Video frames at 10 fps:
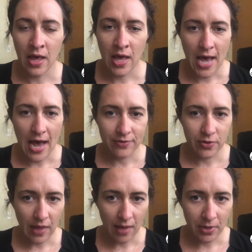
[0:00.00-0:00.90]
After
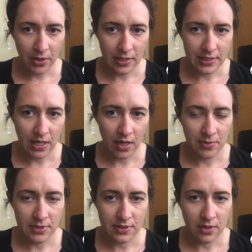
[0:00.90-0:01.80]
that period of time
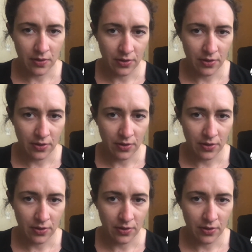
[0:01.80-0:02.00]
is done,